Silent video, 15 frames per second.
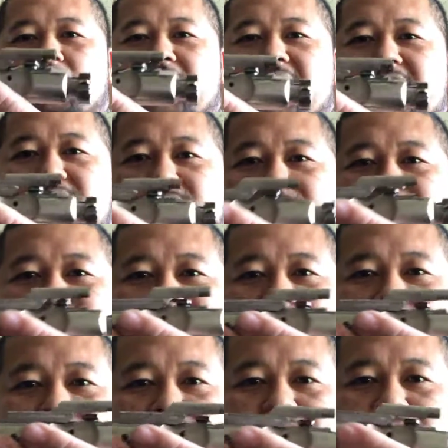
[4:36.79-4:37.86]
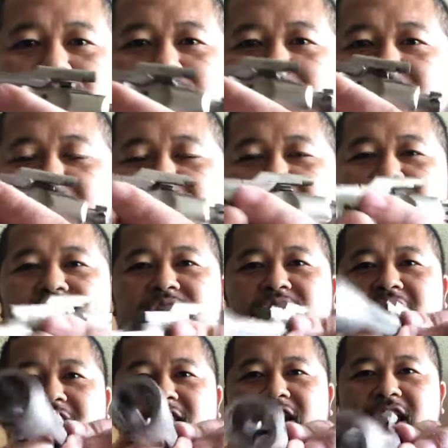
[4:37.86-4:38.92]
the way up. So
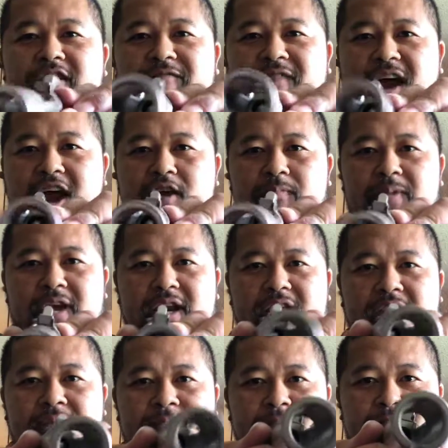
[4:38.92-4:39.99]
now you got your firing pin in.